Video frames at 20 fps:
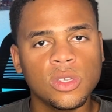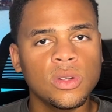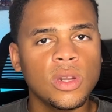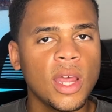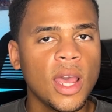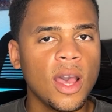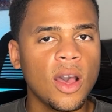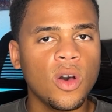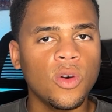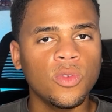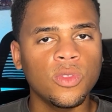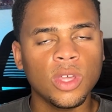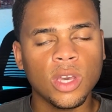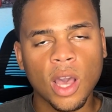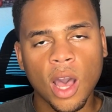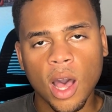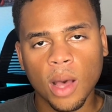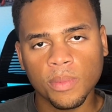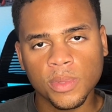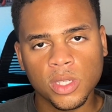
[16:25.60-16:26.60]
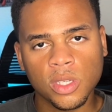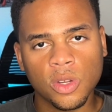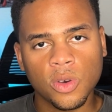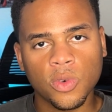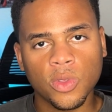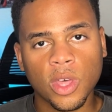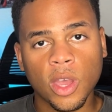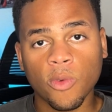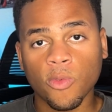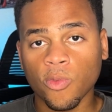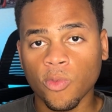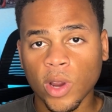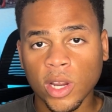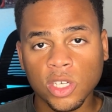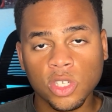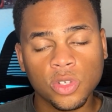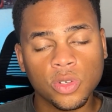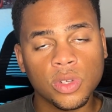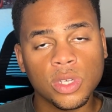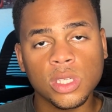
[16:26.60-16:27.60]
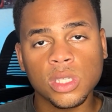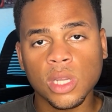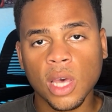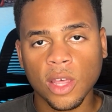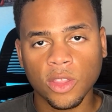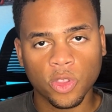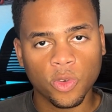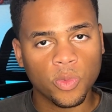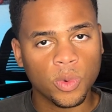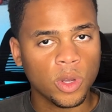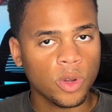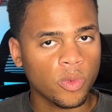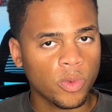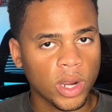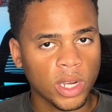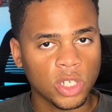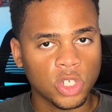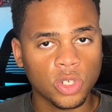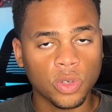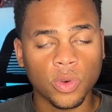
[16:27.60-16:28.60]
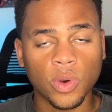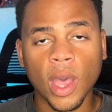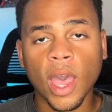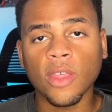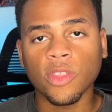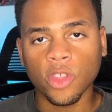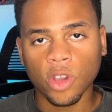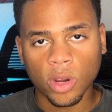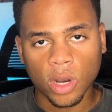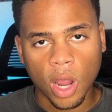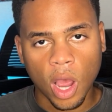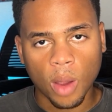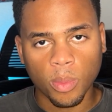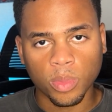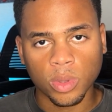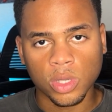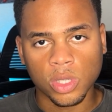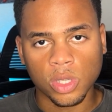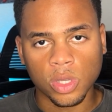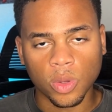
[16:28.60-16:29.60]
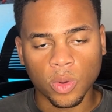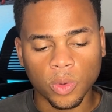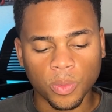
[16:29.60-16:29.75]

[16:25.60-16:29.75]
now the cops know that Rachel is not the real Rachel and they're in hot pursuit.